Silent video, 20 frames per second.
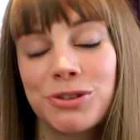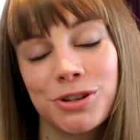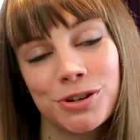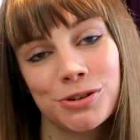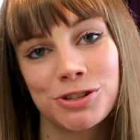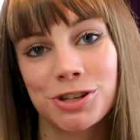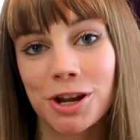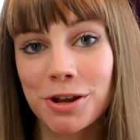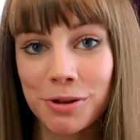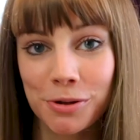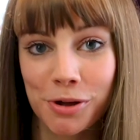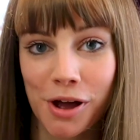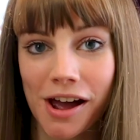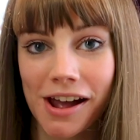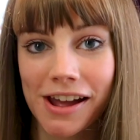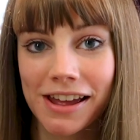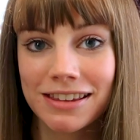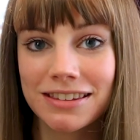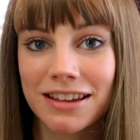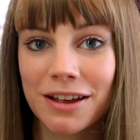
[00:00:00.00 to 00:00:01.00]
to show you
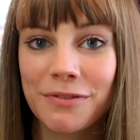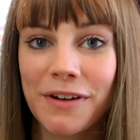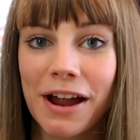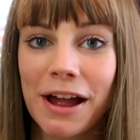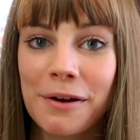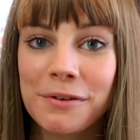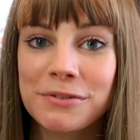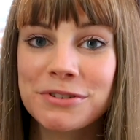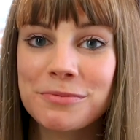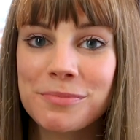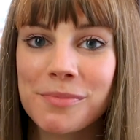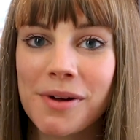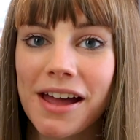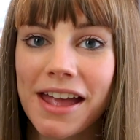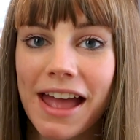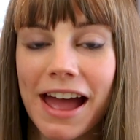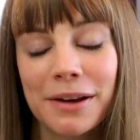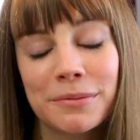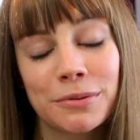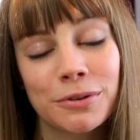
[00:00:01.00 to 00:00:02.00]
guys around
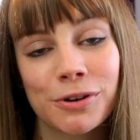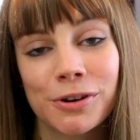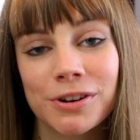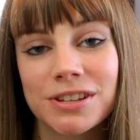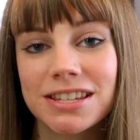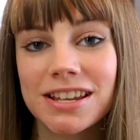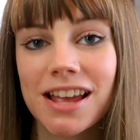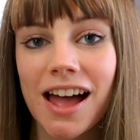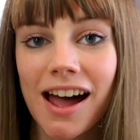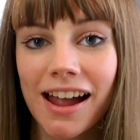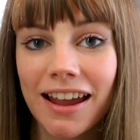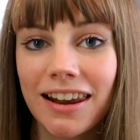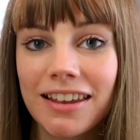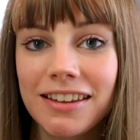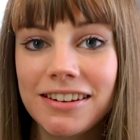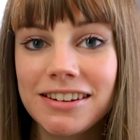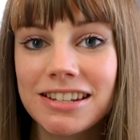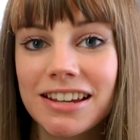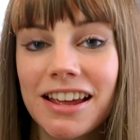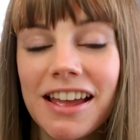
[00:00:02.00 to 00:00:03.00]
my Animal Crossing
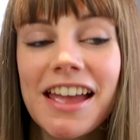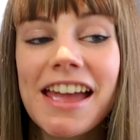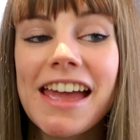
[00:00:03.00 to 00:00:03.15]
island.